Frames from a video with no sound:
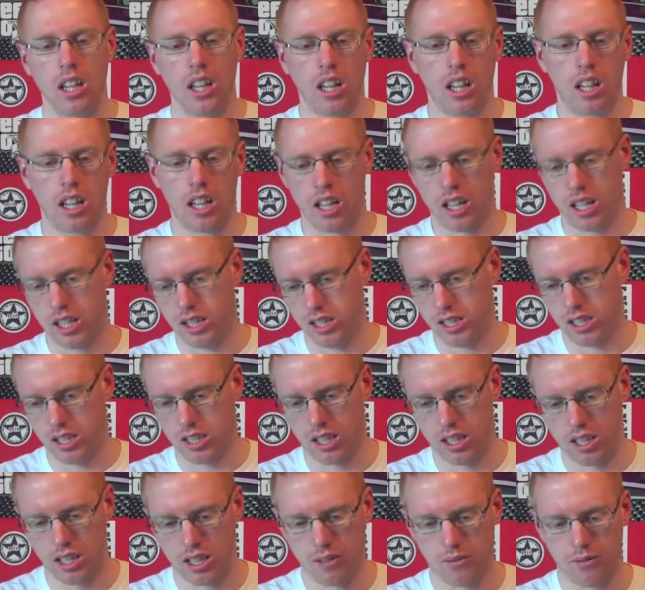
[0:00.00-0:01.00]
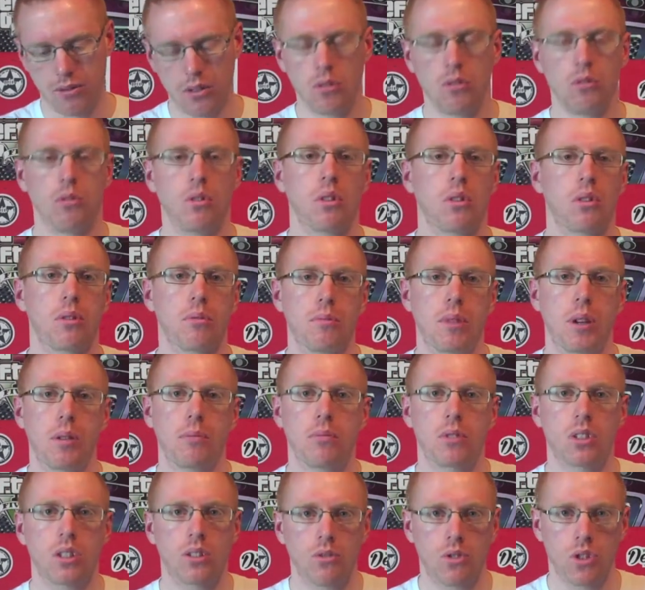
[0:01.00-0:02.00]
and a few other
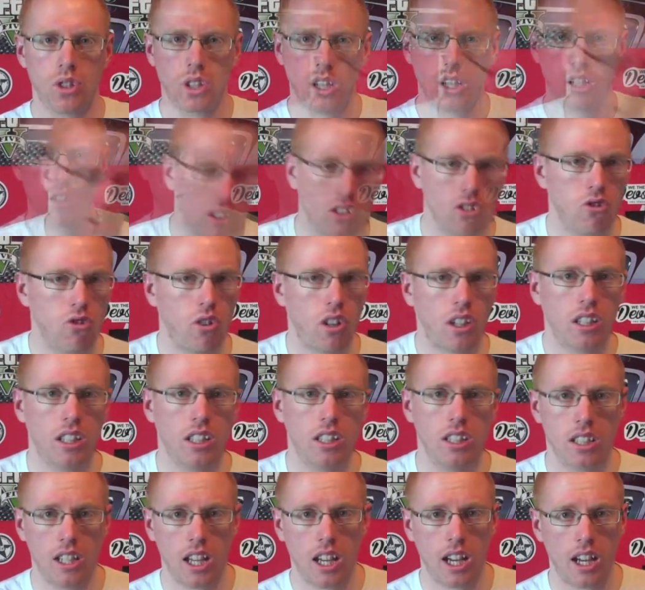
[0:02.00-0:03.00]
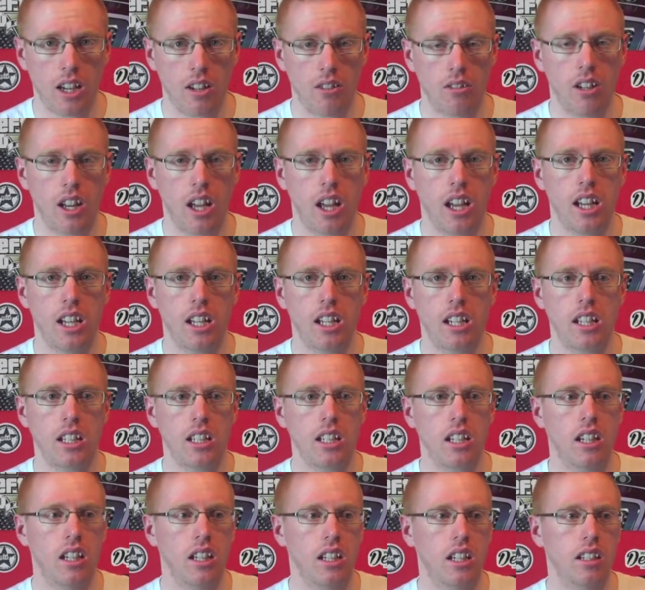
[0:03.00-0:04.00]
members of S.H.I.E.L.D. tracking down
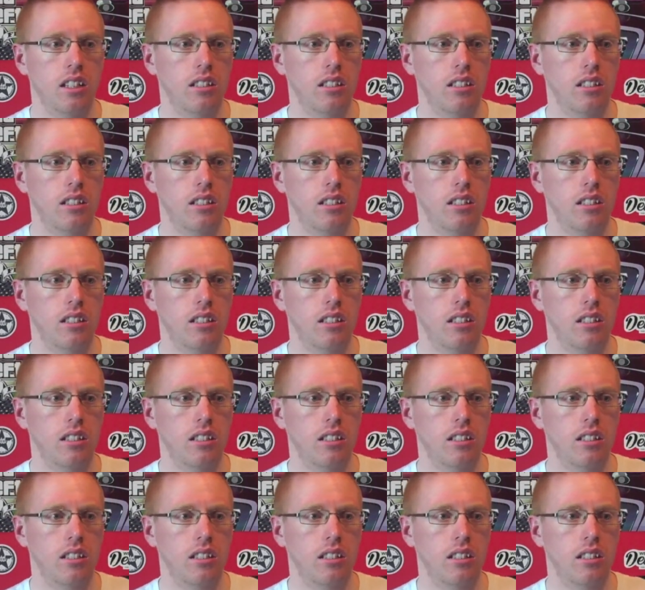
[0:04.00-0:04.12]
a